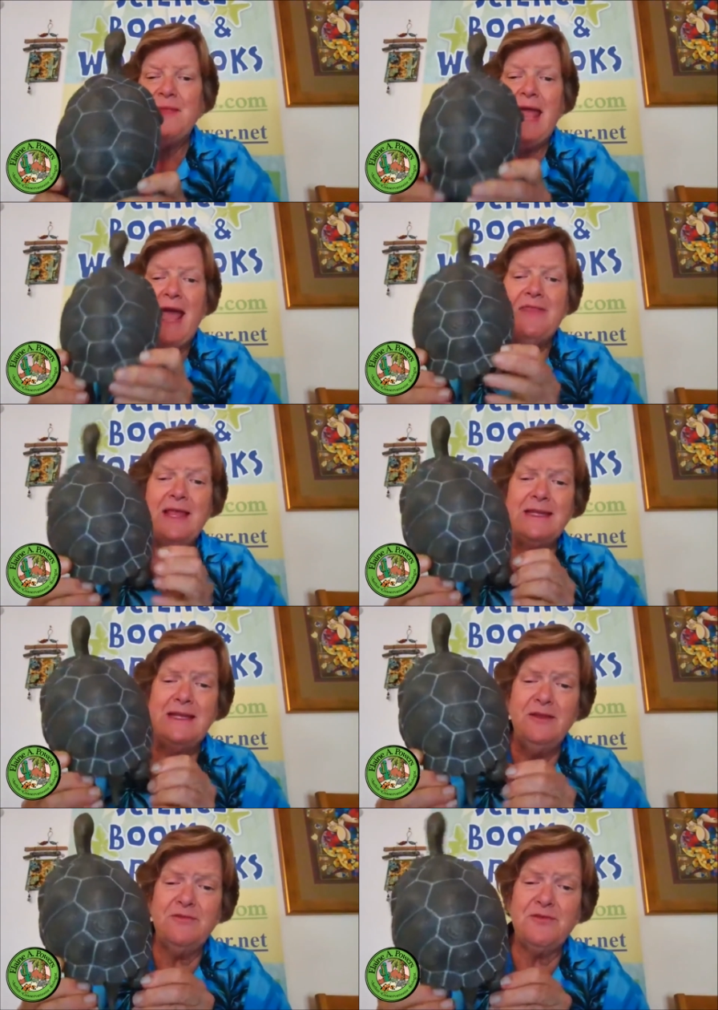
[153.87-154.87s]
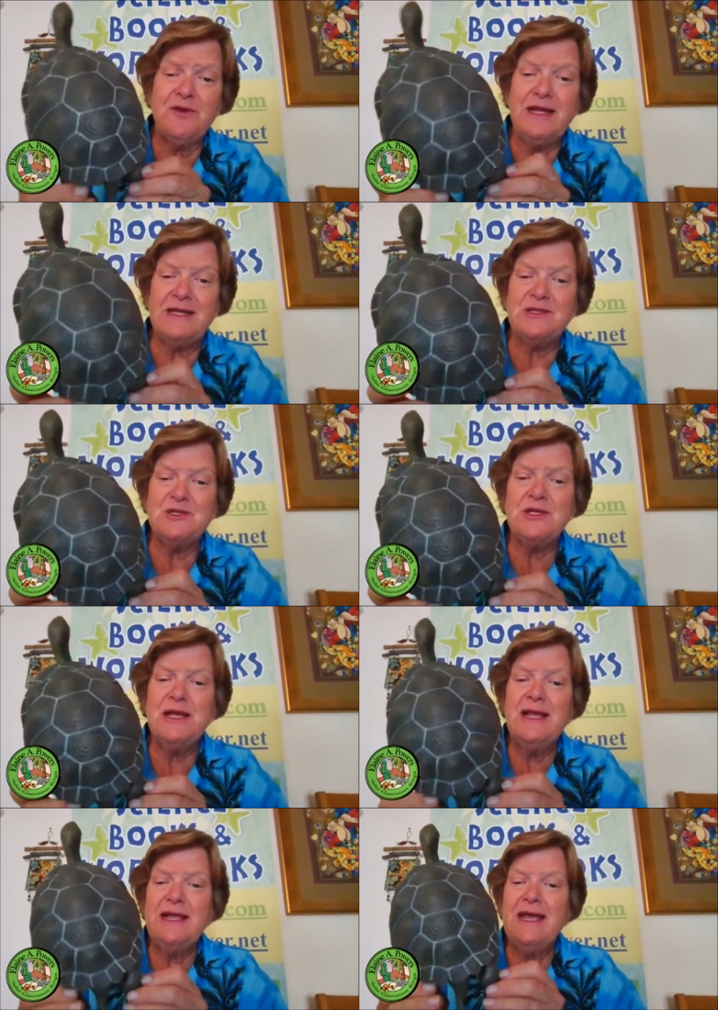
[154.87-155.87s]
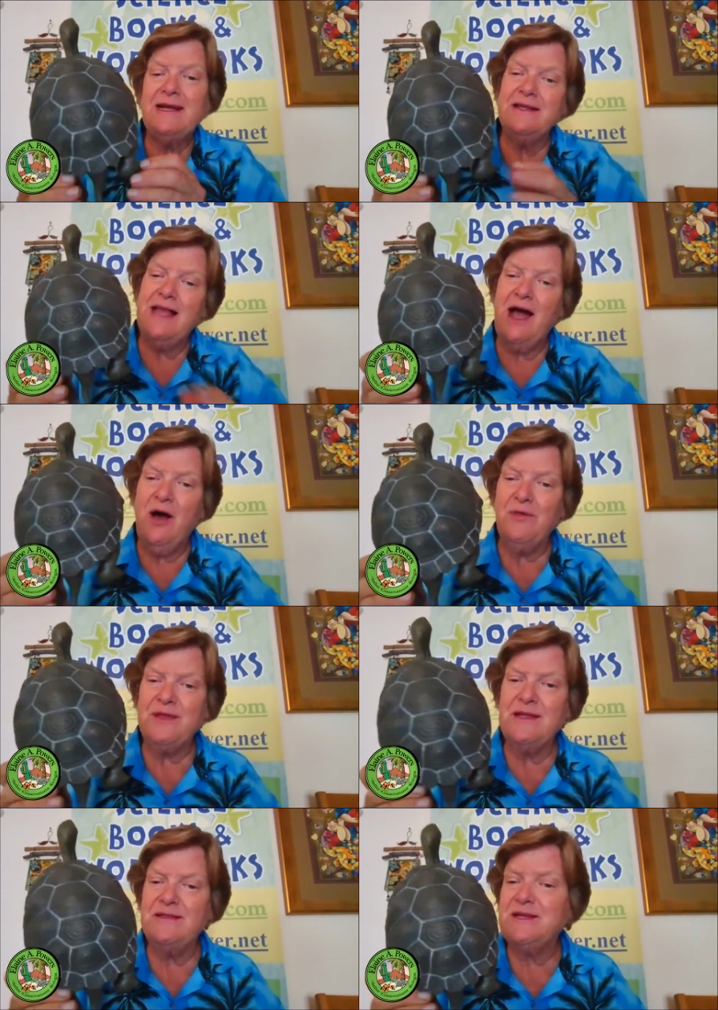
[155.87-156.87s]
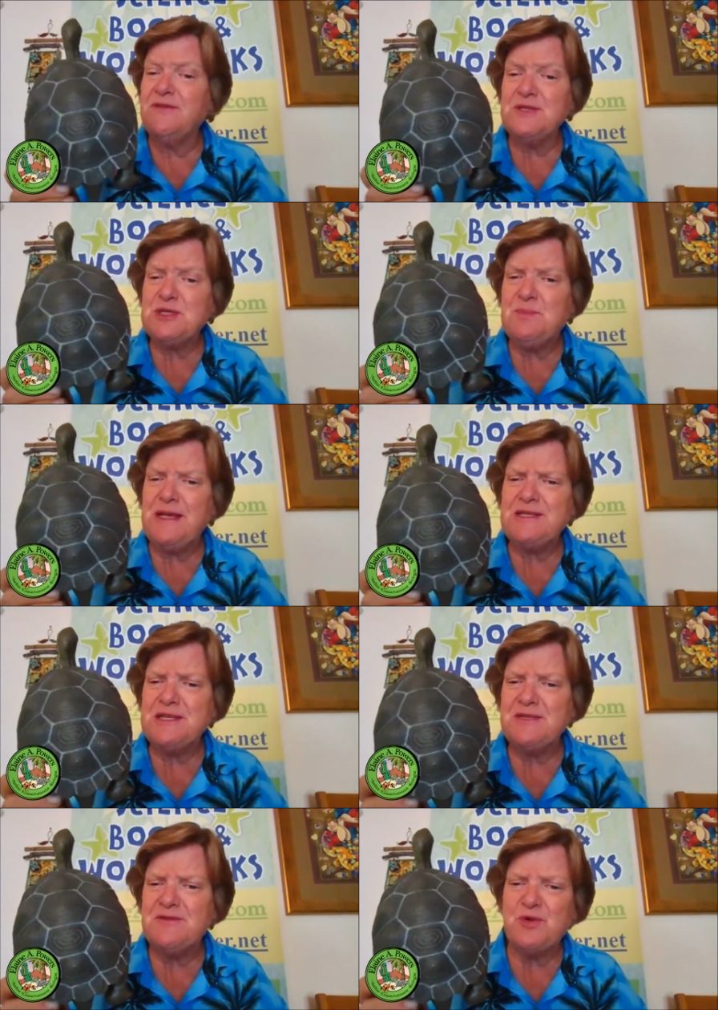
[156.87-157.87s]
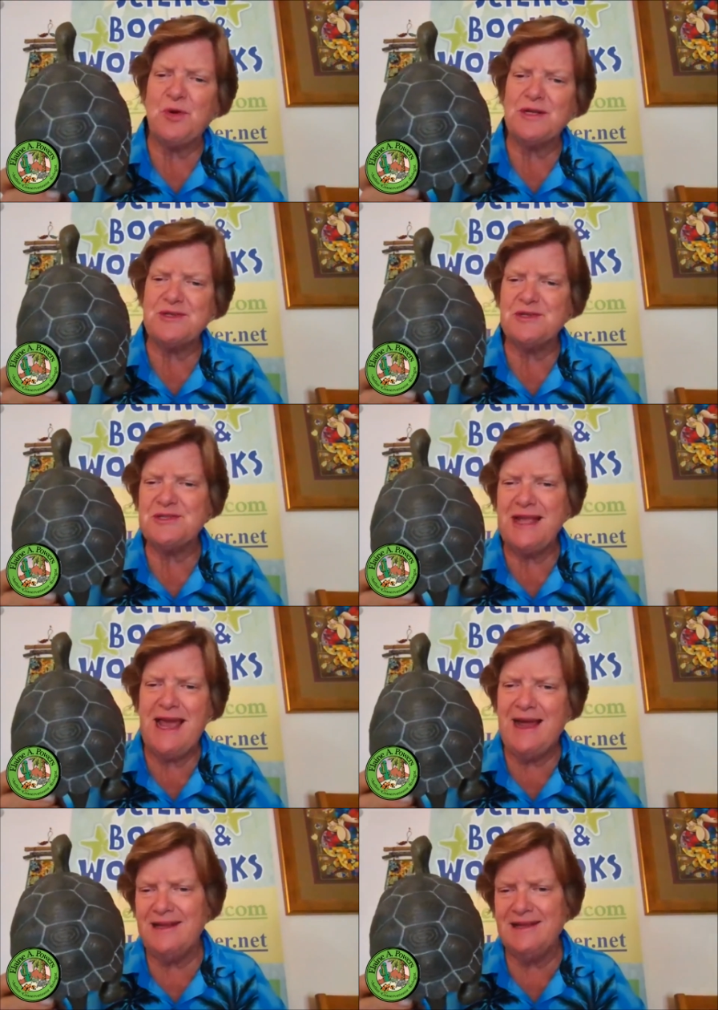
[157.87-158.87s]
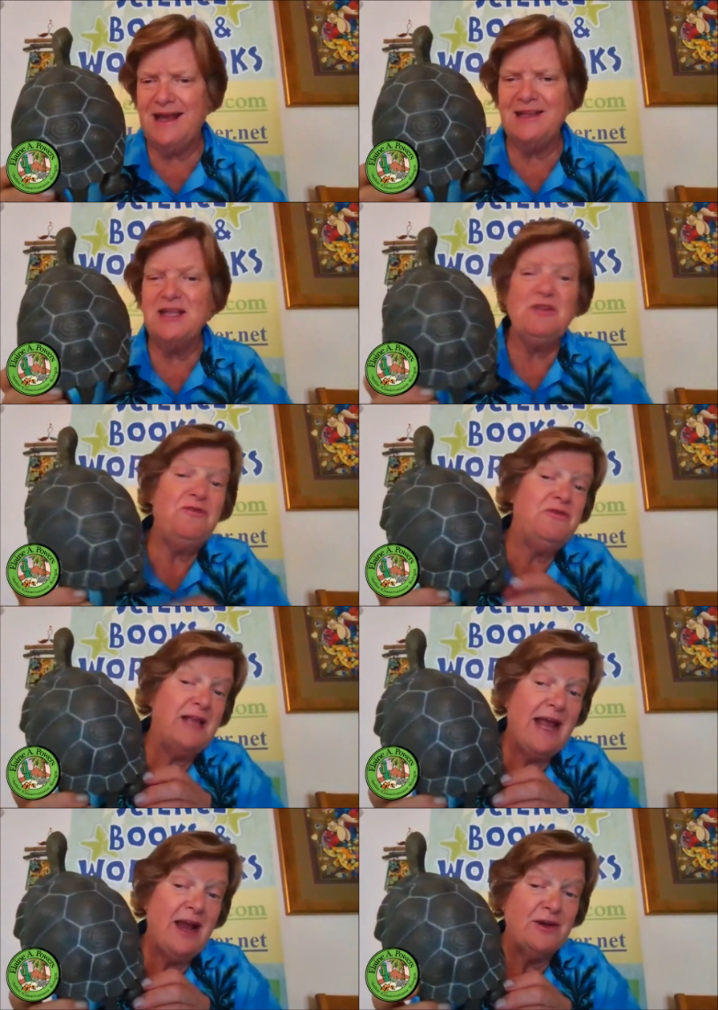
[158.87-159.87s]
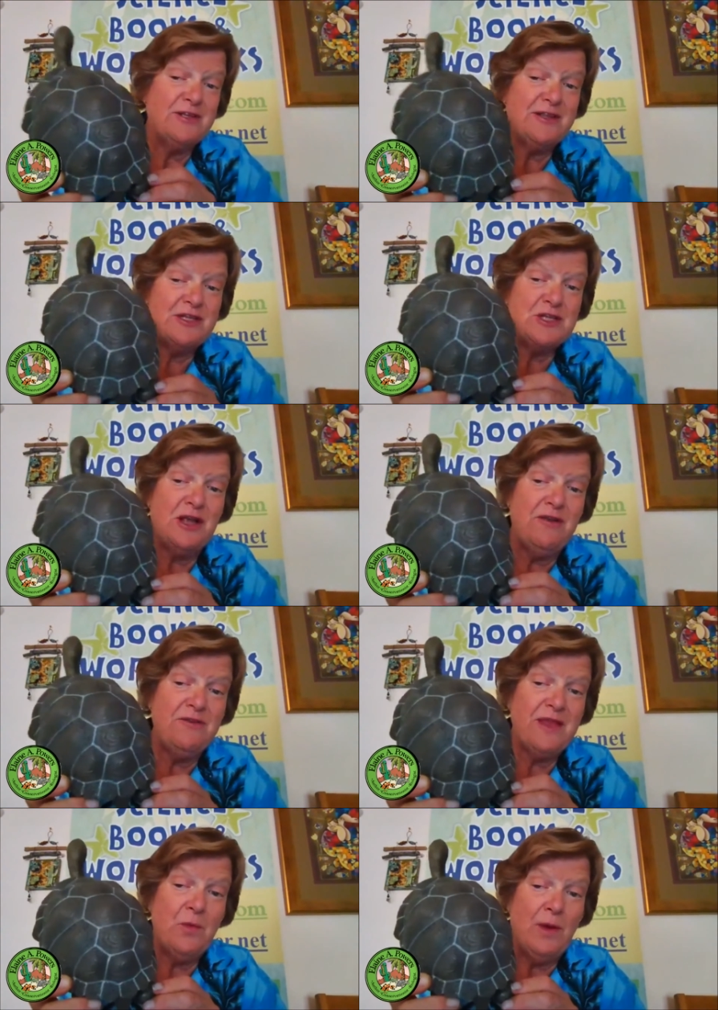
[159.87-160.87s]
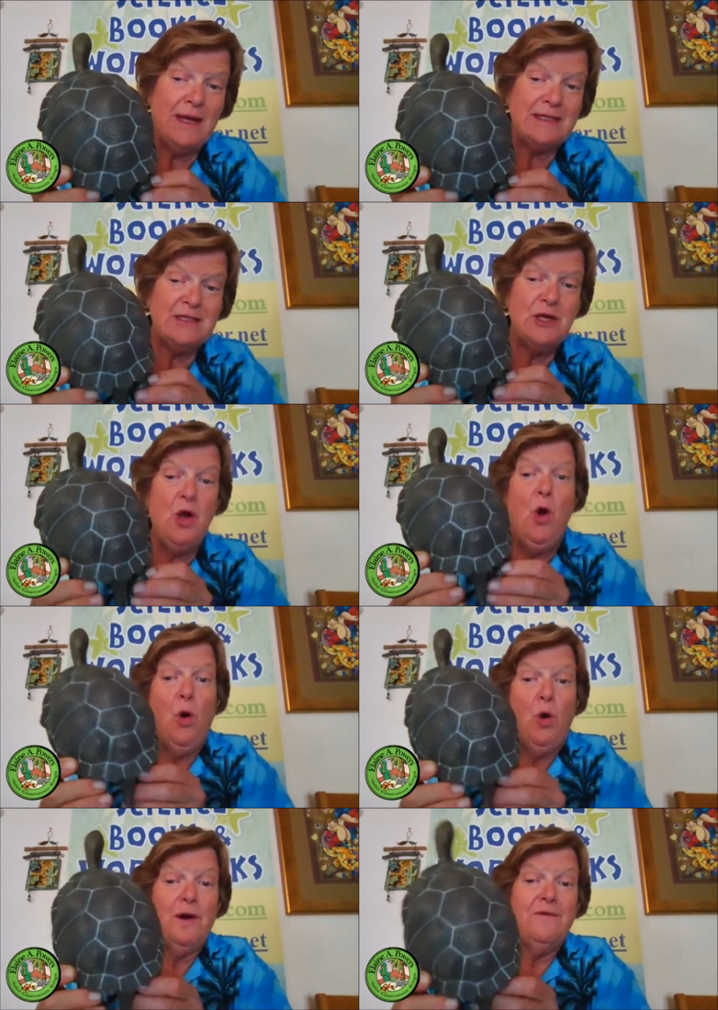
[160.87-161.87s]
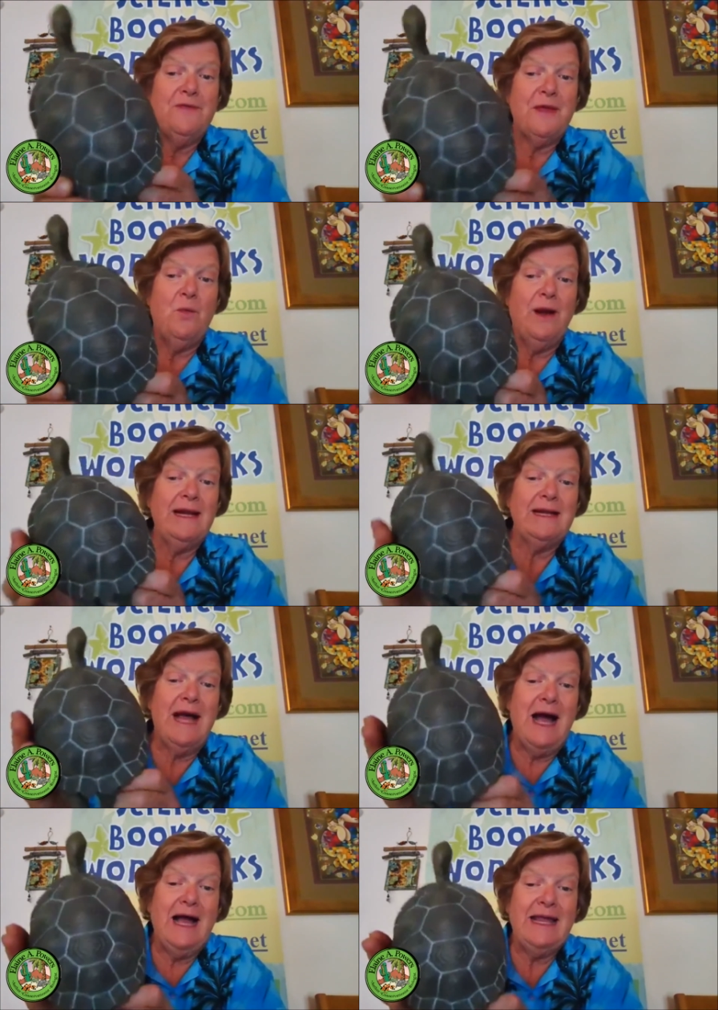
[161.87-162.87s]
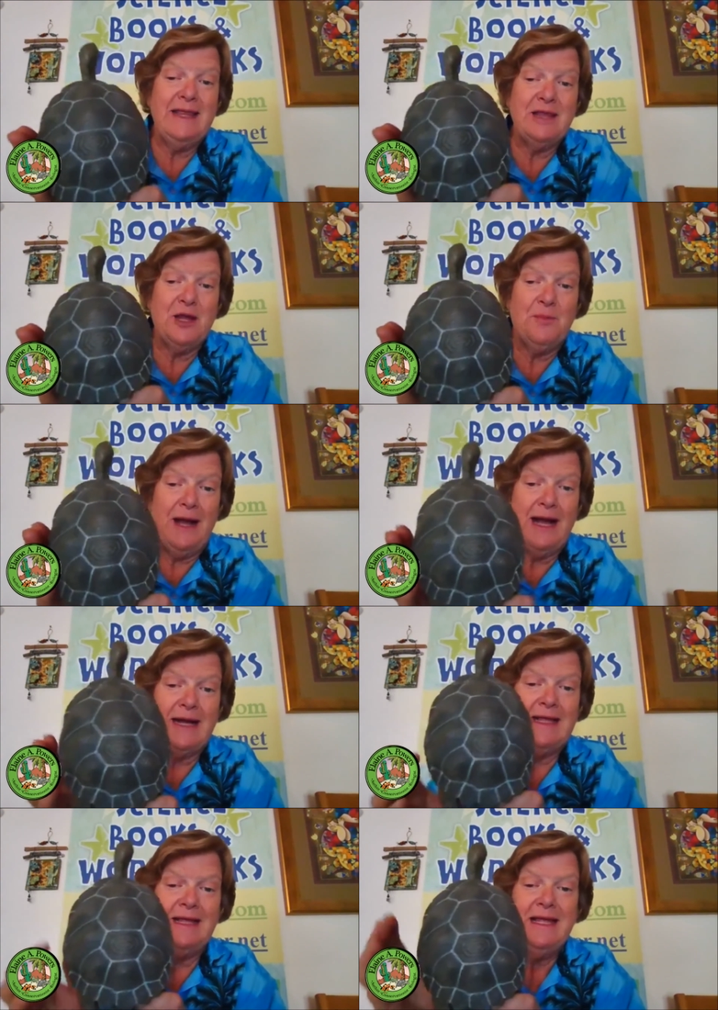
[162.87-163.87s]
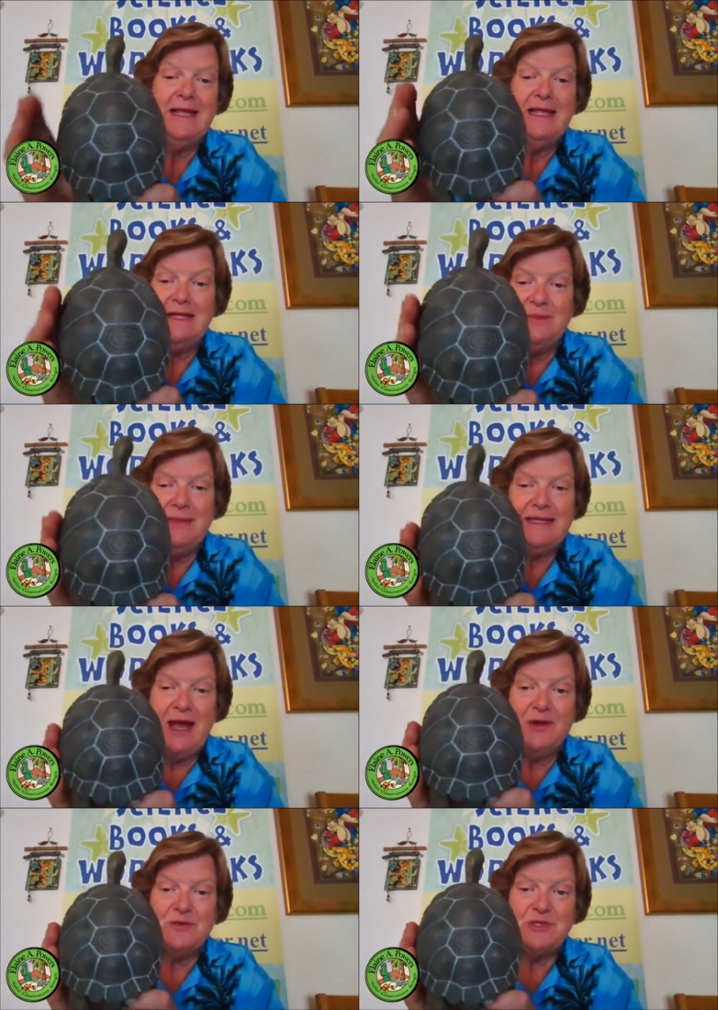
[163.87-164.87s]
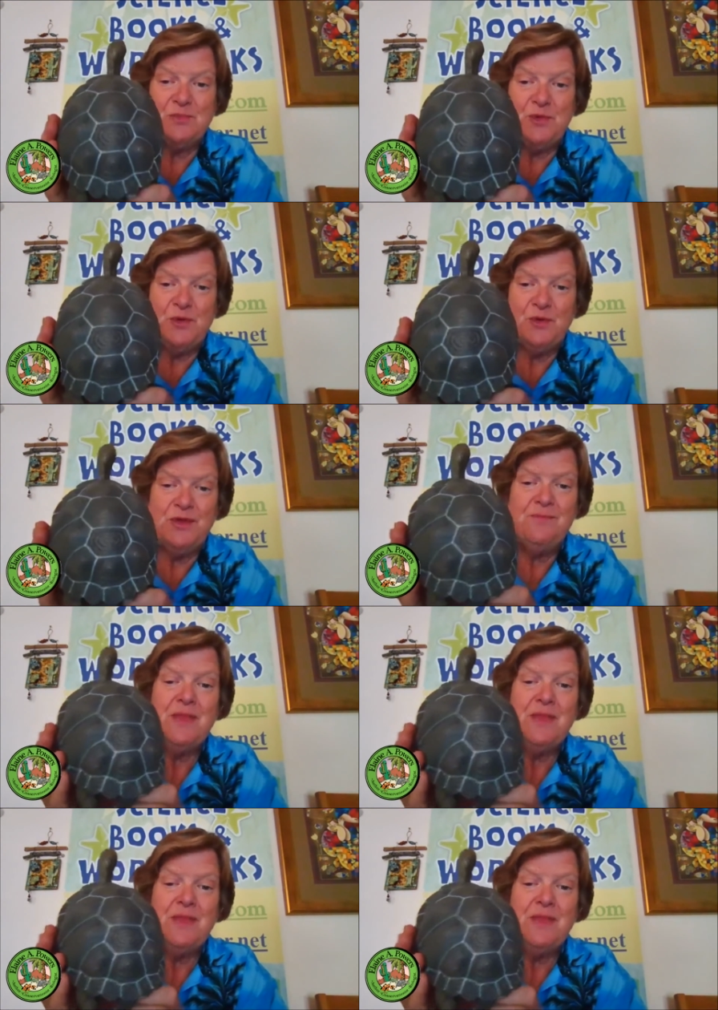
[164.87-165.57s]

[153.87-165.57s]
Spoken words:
And that little fringe can allow the different species of tortoises to add a little flare to the shell if they want, or if they want it hugging their body, it'll be down smooth.